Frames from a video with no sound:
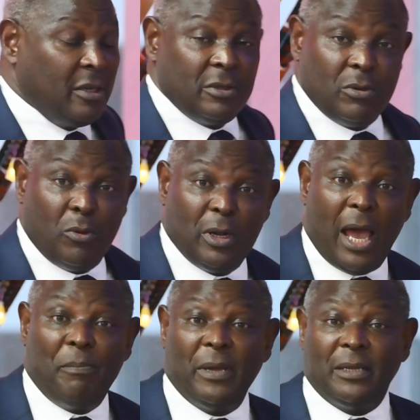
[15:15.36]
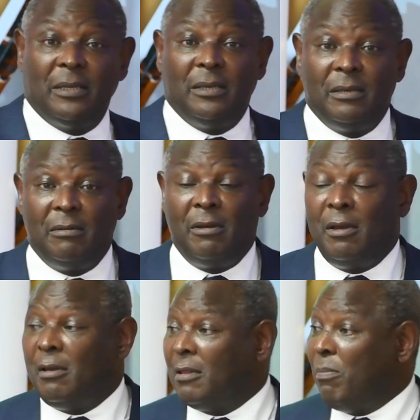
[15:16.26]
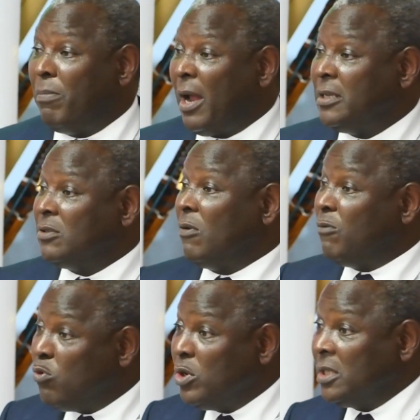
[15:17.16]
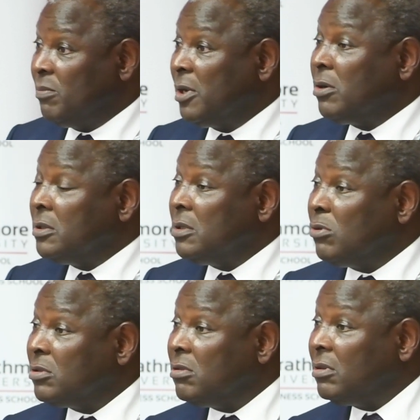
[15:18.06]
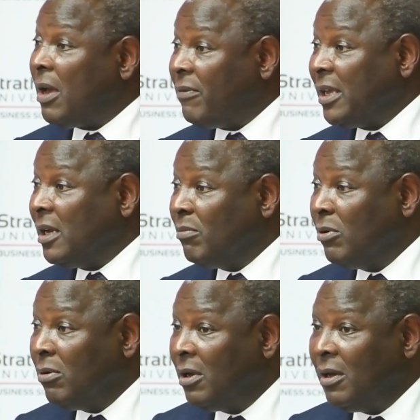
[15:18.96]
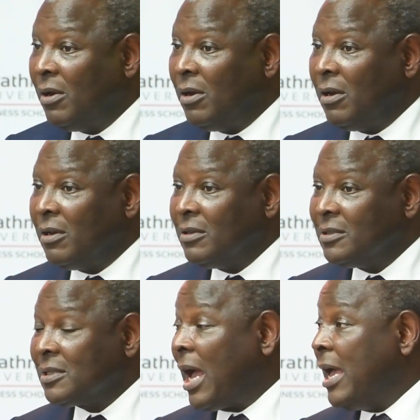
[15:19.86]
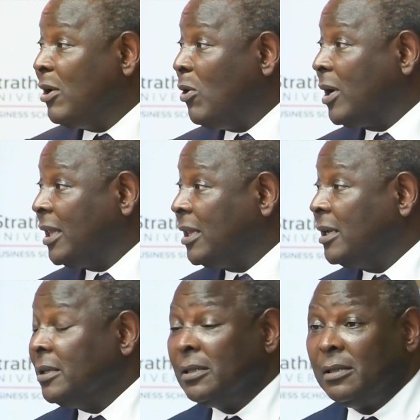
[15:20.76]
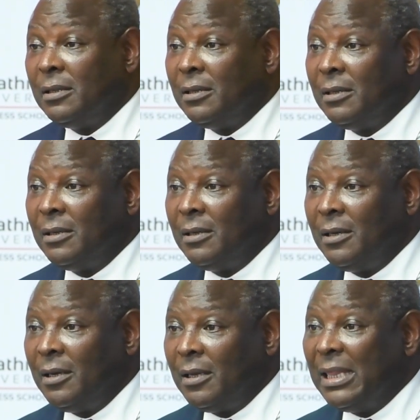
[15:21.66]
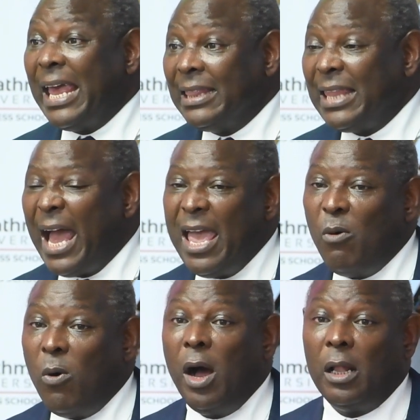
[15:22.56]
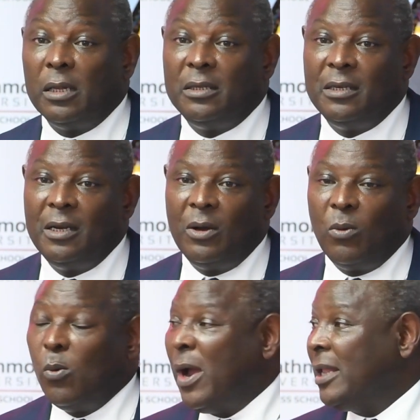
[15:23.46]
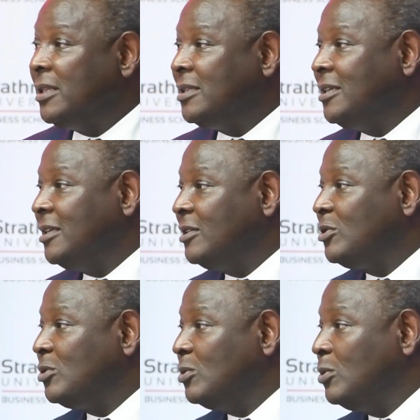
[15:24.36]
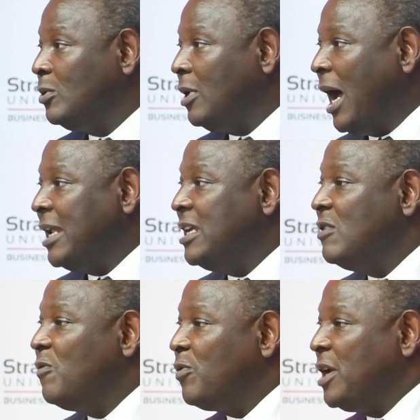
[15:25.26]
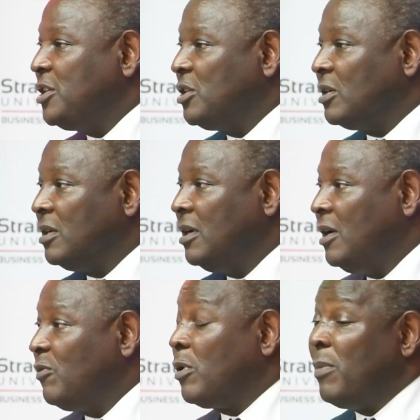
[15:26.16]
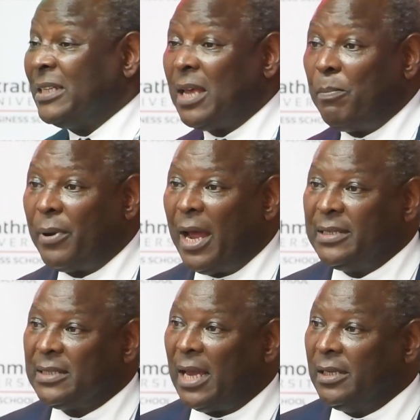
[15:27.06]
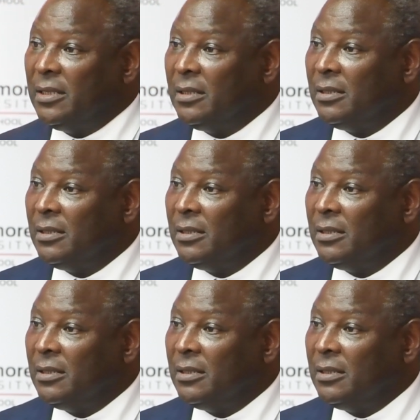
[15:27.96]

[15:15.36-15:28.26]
So what happened? The price of wheat, because it was not available, skyrocketed. The entire world went into an inflation from a supply side.